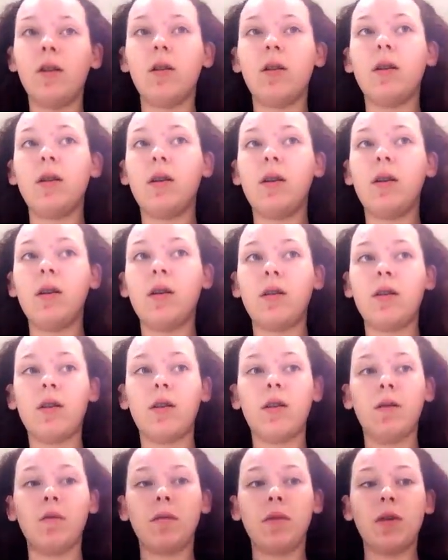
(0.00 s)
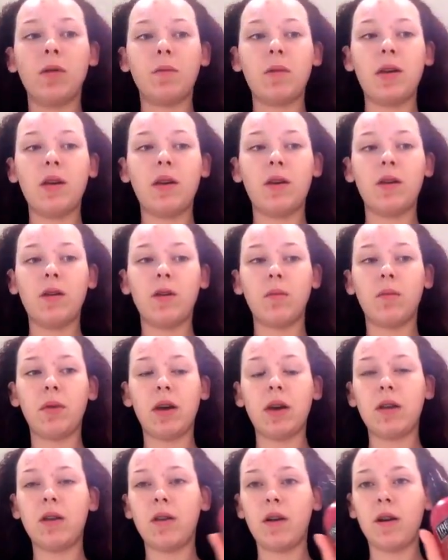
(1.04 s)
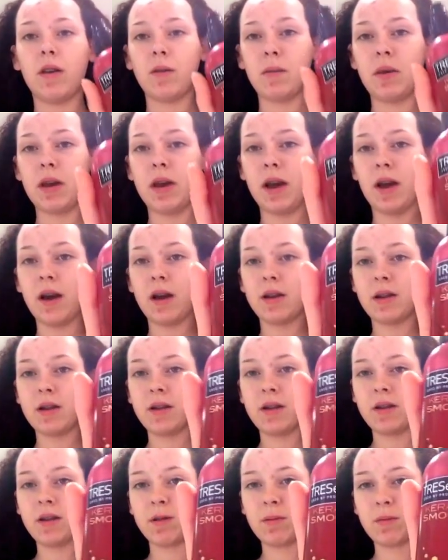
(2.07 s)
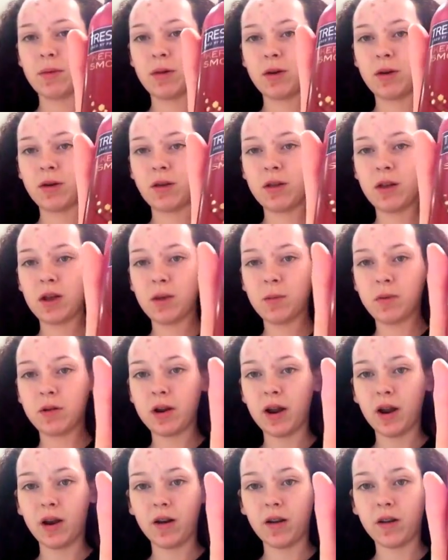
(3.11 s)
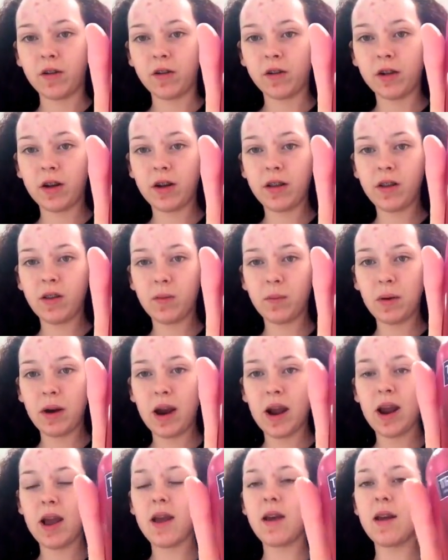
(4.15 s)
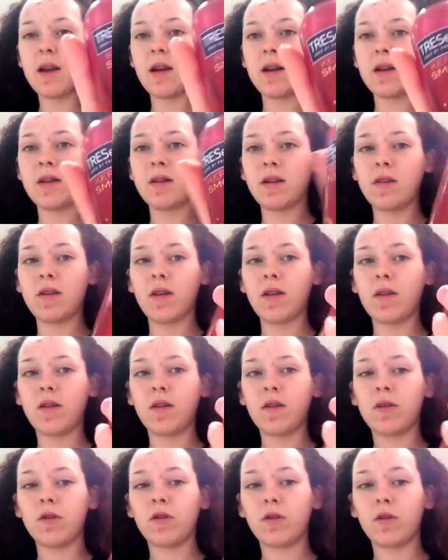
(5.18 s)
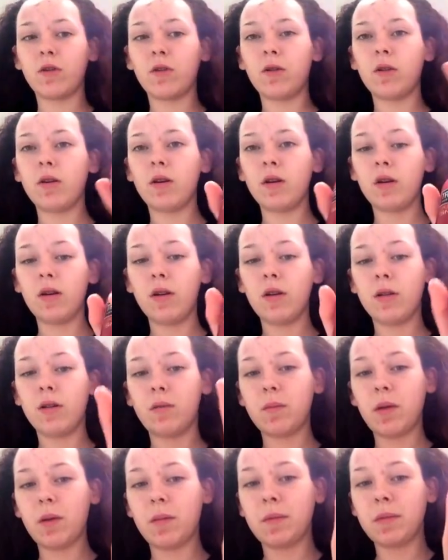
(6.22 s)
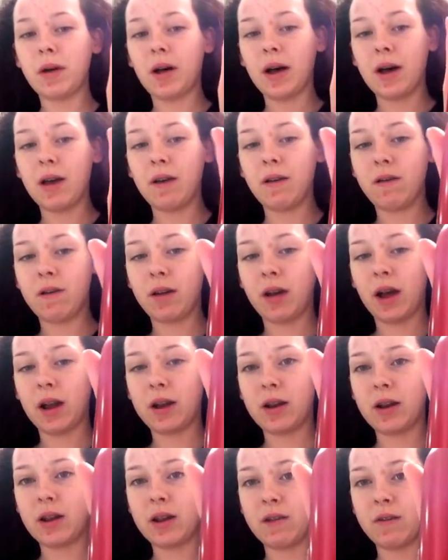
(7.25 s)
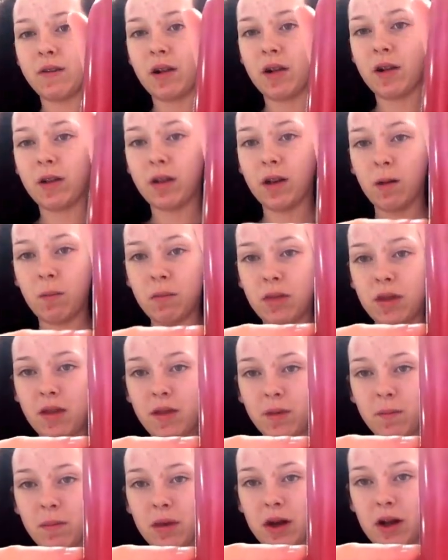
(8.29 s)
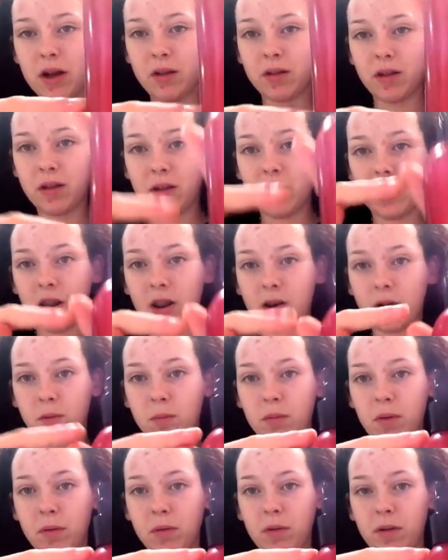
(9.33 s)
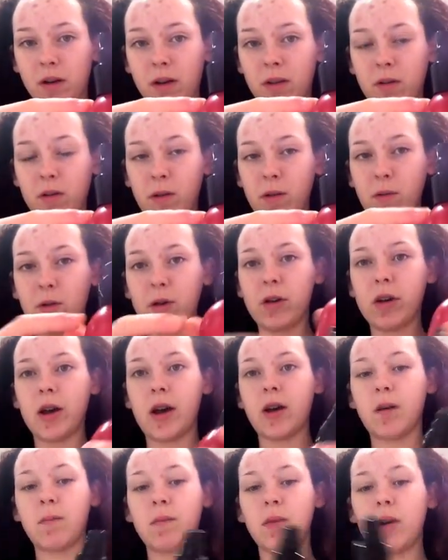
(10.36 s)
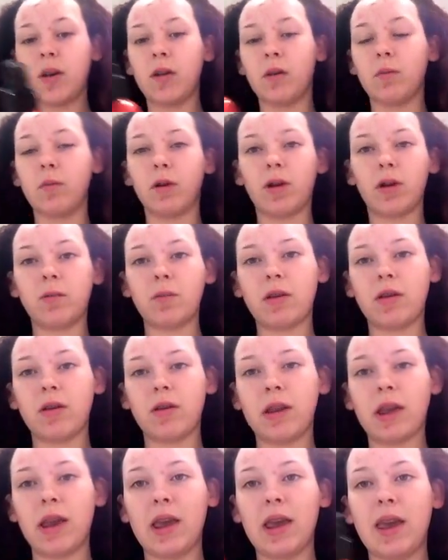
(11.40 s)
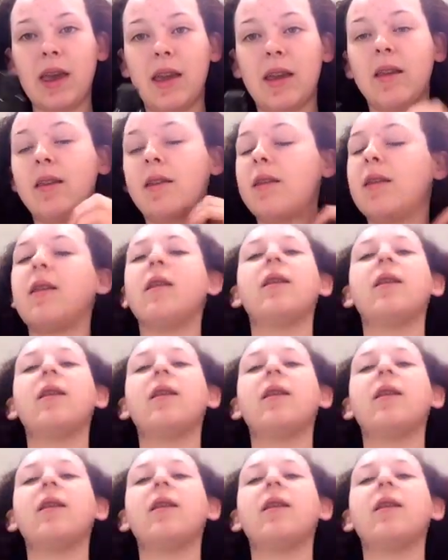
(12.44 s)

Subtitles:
So I'm going to be using my Tresemme Keratin Smooth Heat Protectant Shine Spray, just as usual. Remember, I had it filled up this much and then I topped up the rest with water because I'm not going to be using heat,